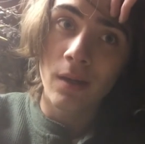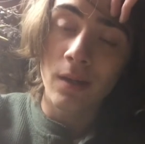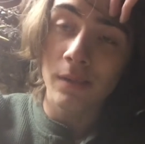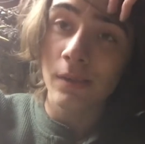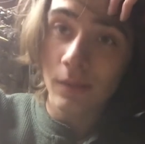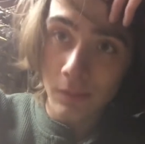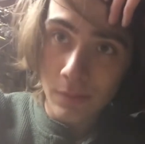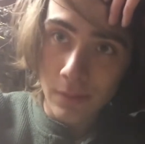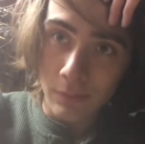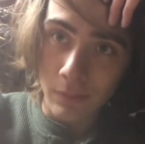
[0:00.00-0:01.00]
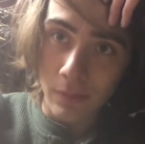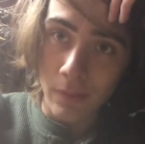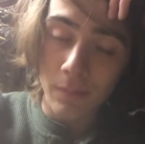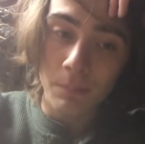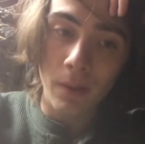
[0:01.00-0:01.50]

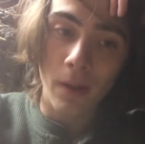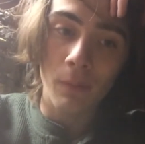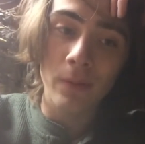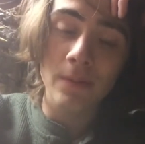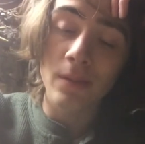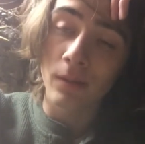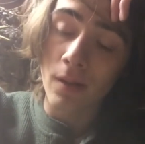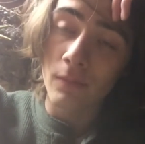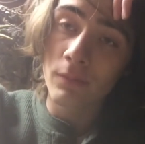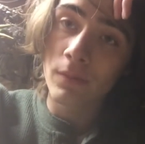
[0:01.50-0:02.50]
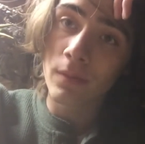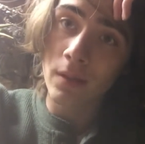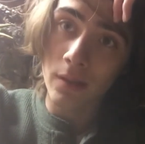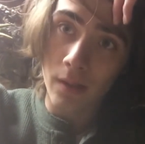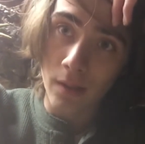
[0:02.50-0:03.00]
exclusively, but I want to love
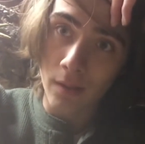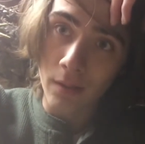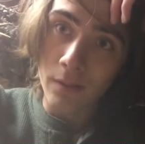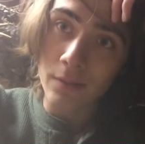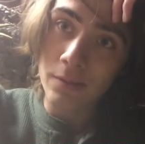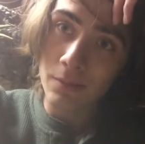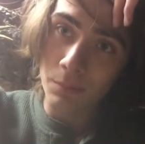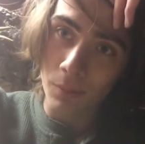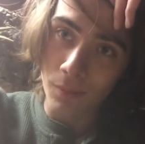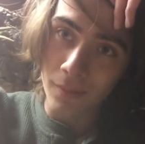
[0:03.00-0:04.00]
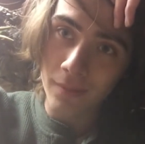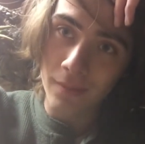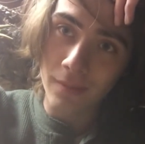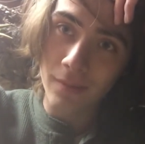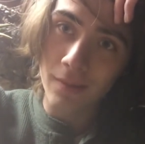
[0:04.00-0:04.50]
and care and
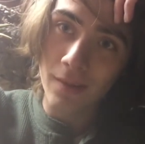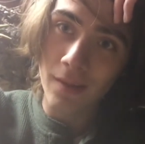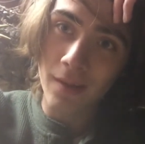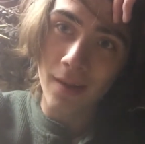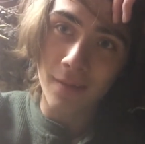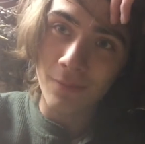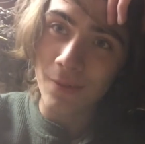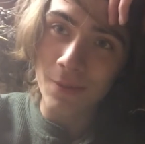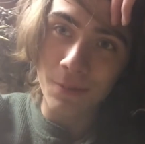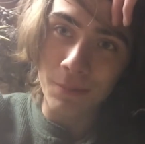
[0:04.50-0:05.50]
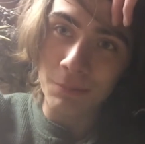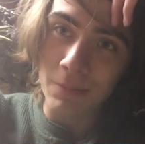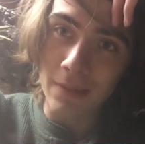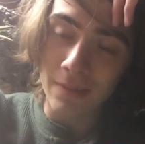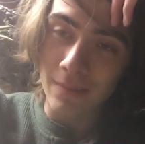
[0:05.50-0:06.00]
support every human
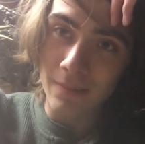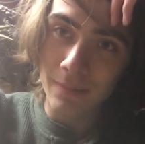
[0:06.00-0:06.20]
being